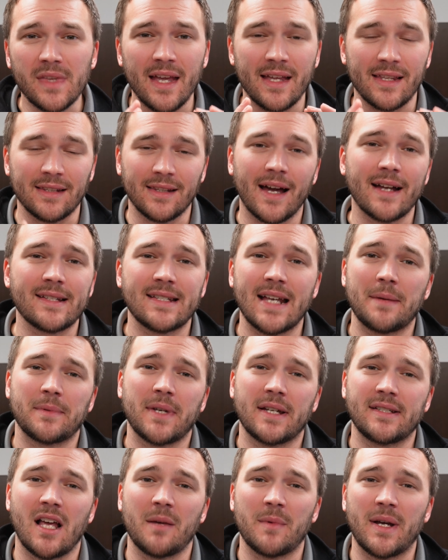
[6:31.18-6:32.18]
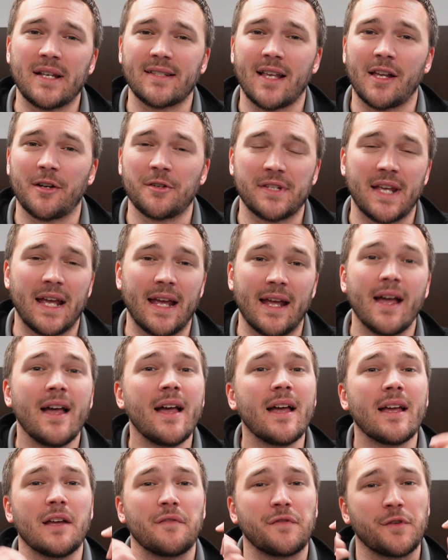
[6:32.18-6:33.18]
A lot of times I tell my sellers, hey,
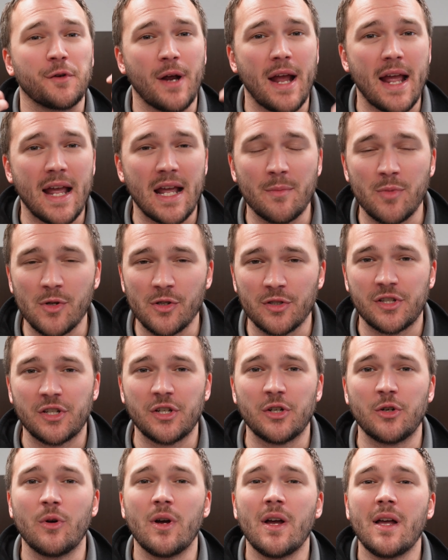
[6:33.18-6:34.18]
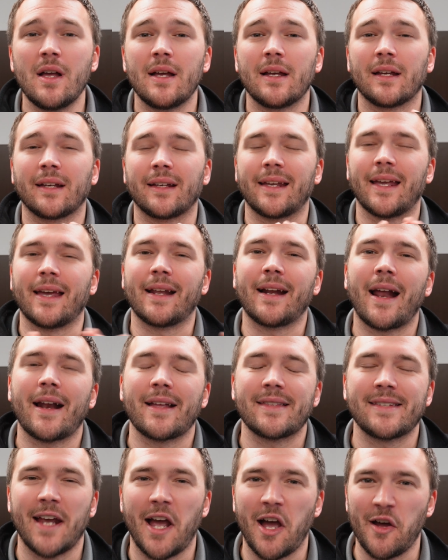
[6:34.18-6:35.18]
if you're able to get out
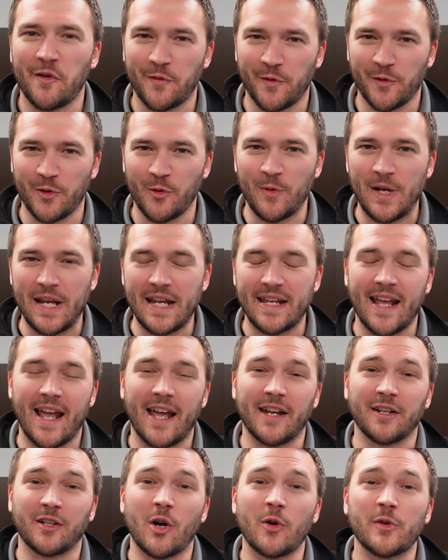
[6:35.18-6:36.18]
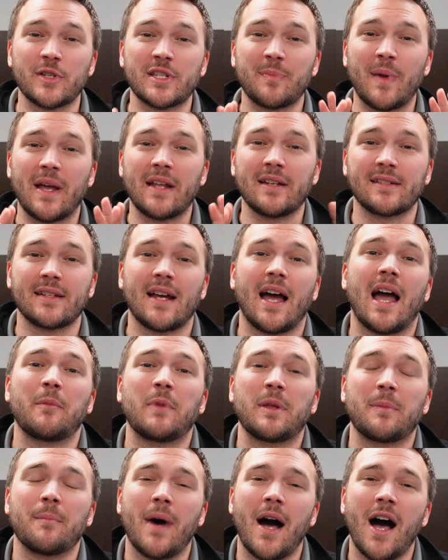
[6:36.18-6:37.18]
of town for the weekend, go spend time
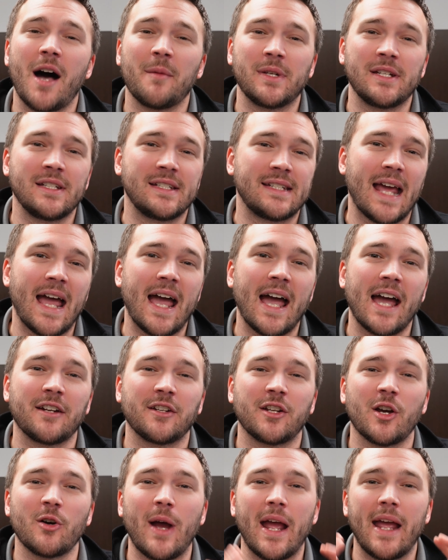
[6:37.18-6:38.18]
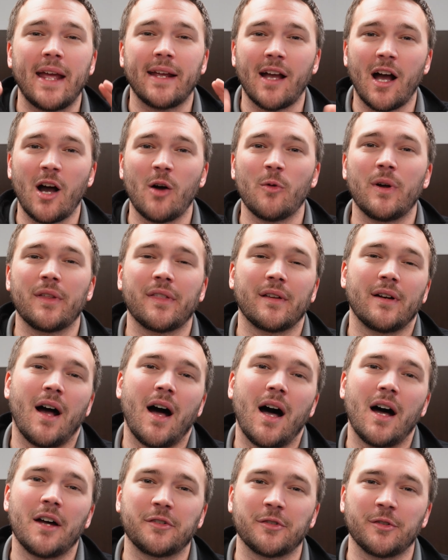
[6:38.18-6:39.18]
with mom and dad, go hang out with an
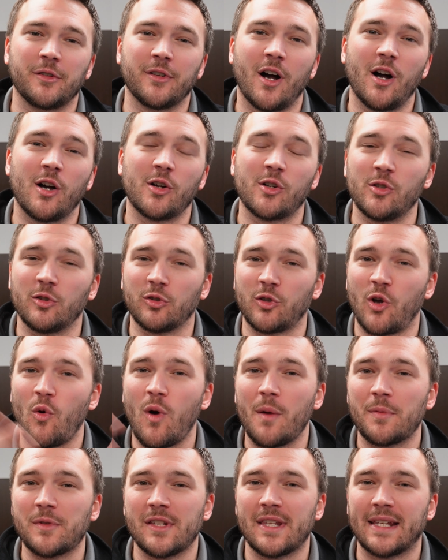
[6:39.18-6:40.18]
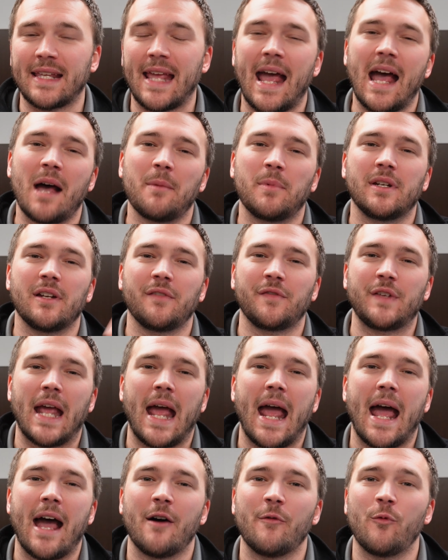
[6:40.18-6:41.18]
aunt or an uncle, go up to the cabin if you
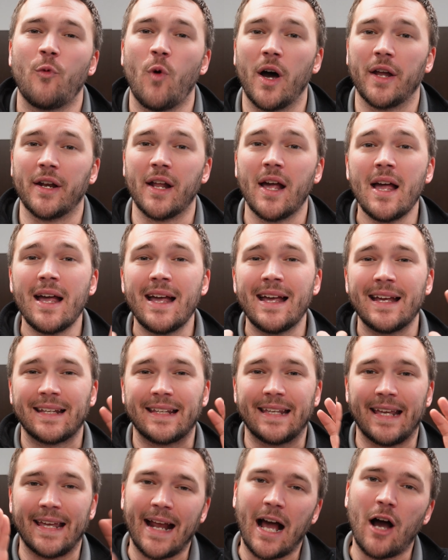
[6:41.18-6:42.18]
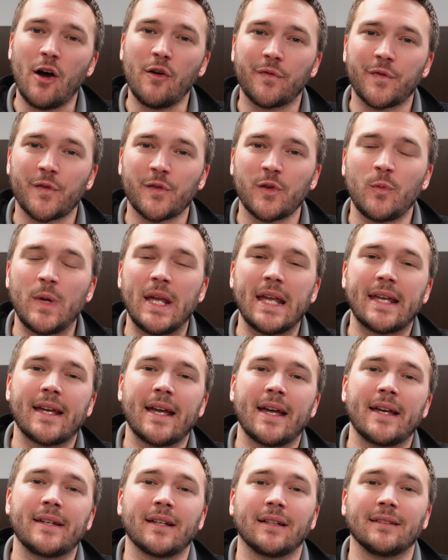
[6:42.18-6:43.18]
have one. Get out for the
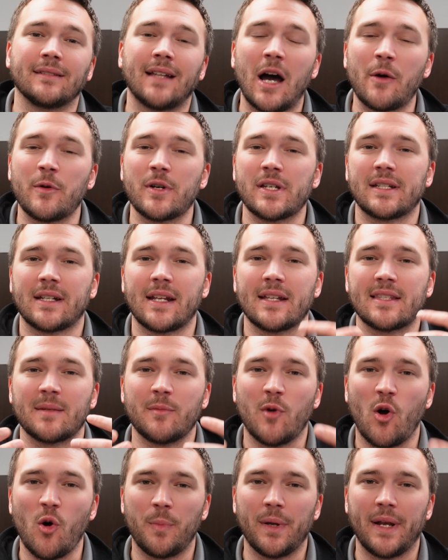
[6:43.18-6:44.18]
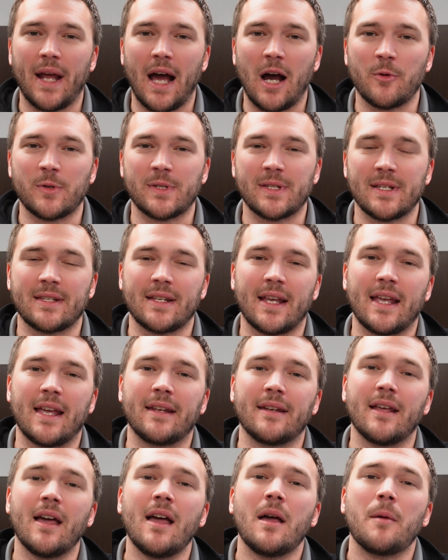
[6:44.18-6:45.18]
weekend, allow us to get some open houses
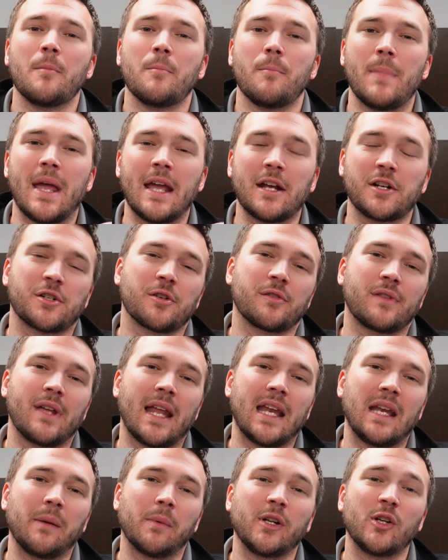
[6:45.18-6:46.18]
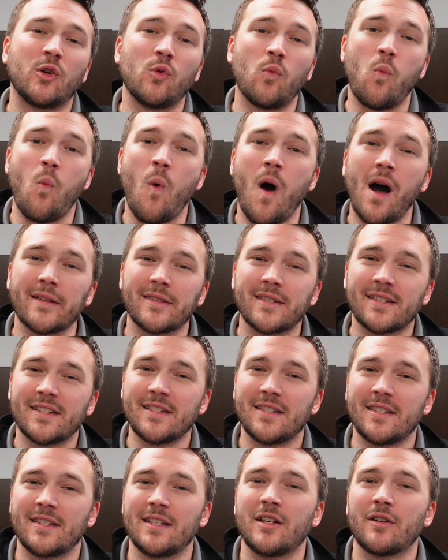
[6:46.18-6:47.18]
in, make sure that anybody who wants to
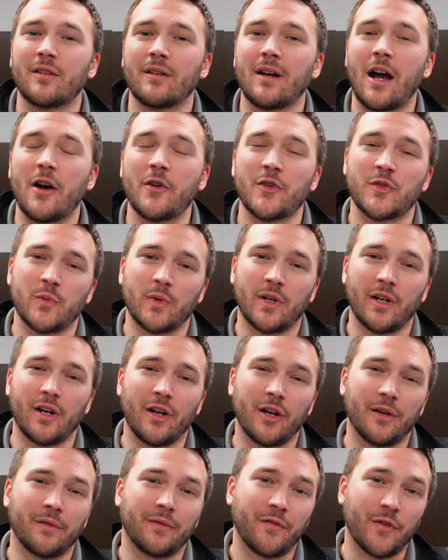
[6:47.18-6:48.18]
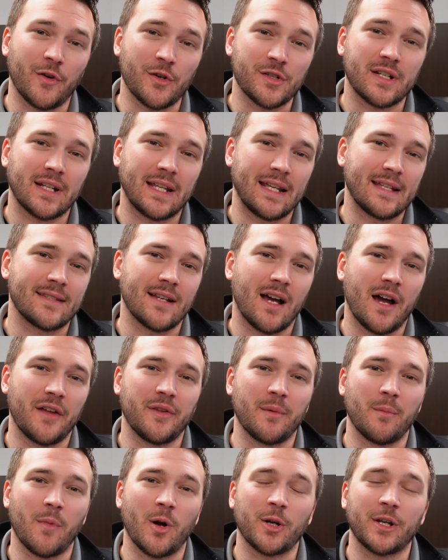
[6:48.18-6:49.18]
see your house when it first gets on
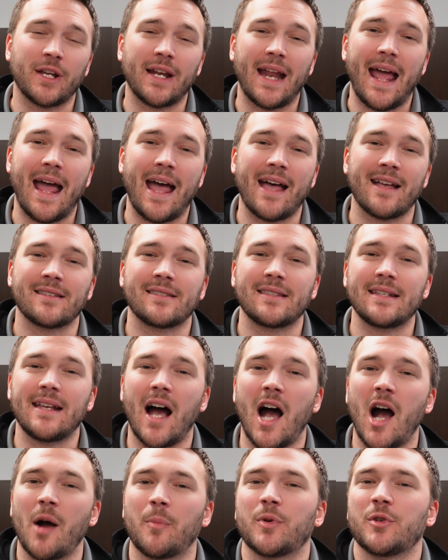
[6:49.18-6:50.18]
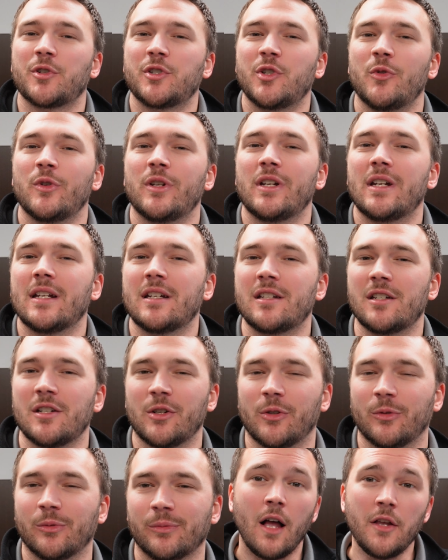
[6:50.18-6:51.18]
the market has the opportunity
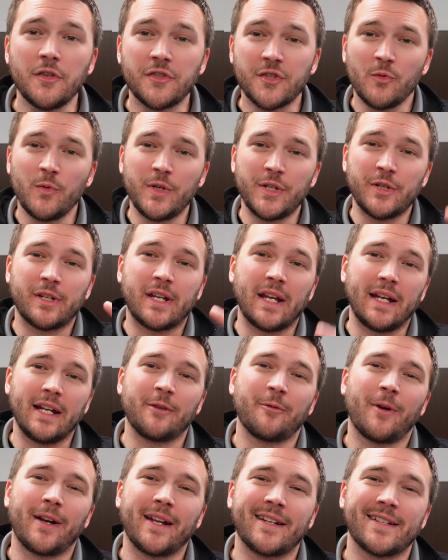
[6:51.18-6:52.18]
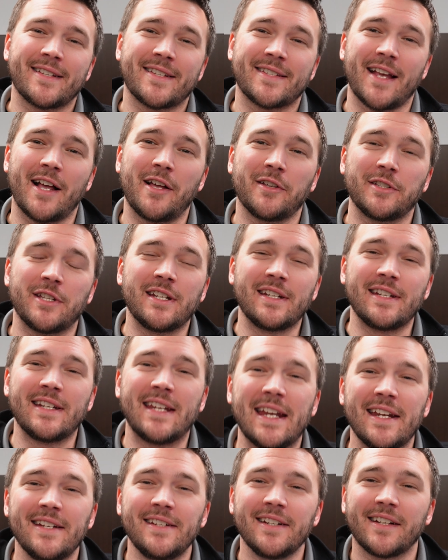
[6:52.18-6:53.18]
to. Also, when you're getting ready to sell, you
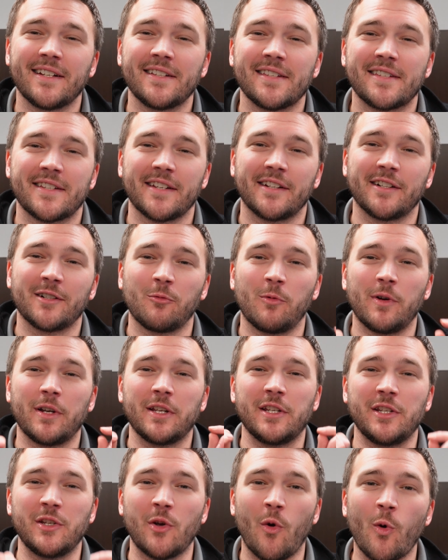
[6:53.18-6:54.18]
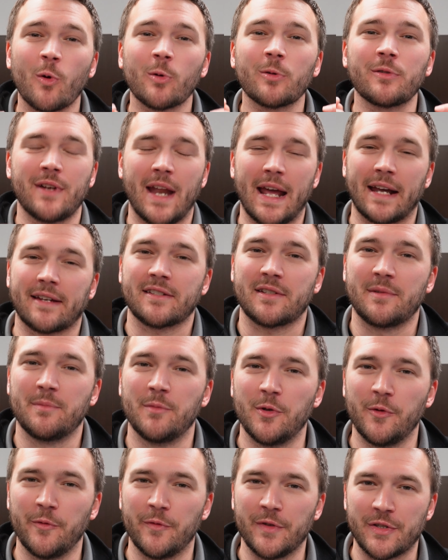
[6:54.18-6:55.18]
need to consider what your next
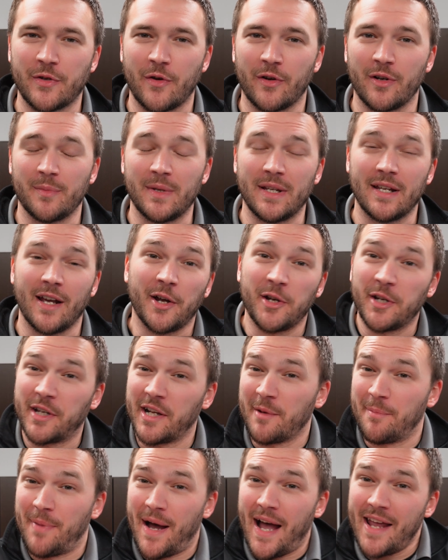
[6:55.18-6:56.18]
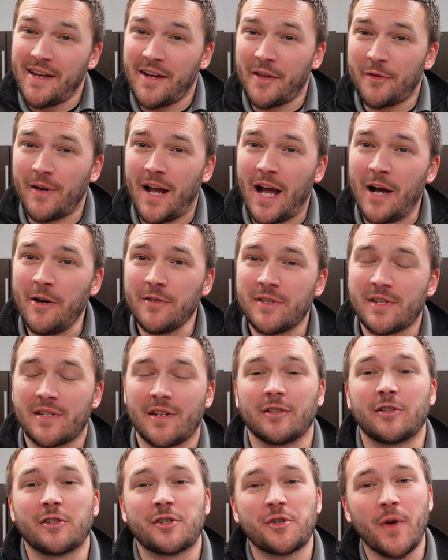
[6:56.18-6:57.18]
move is going to be. Are you going to buy another house?
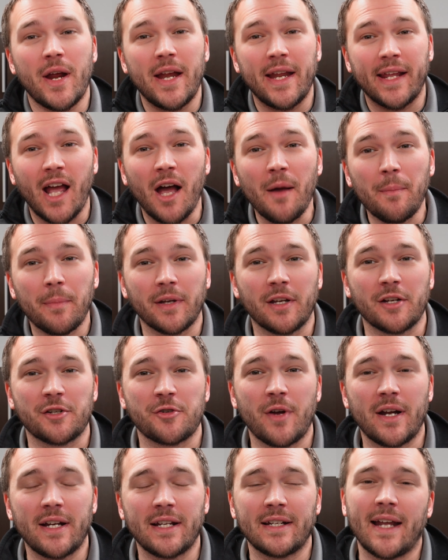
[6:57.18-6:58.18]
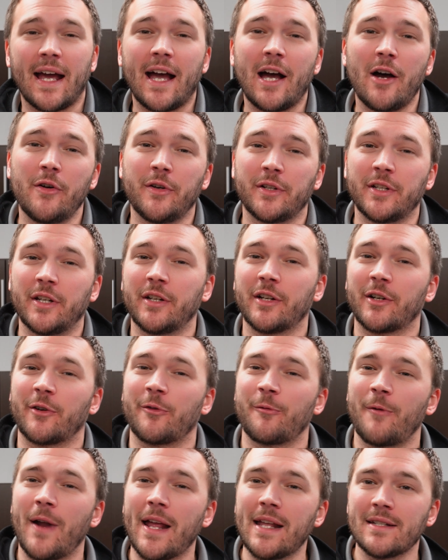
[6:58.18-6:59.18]
Are you trading up? Are you trading down? Are you going to
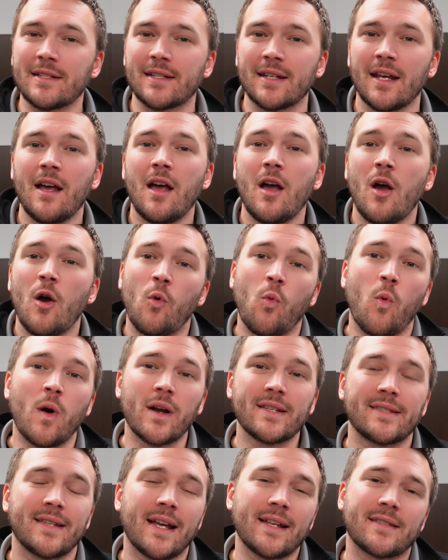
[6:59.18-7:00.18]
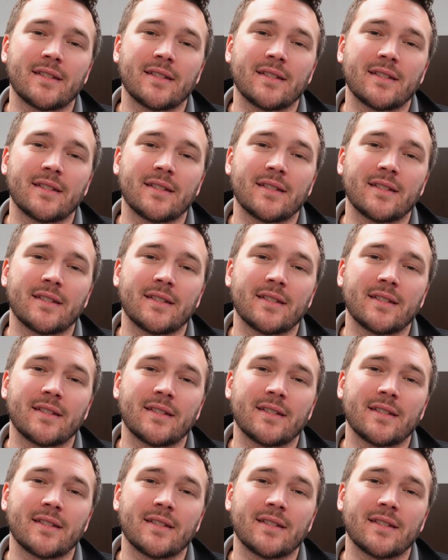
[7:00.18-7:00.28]
rent? What does that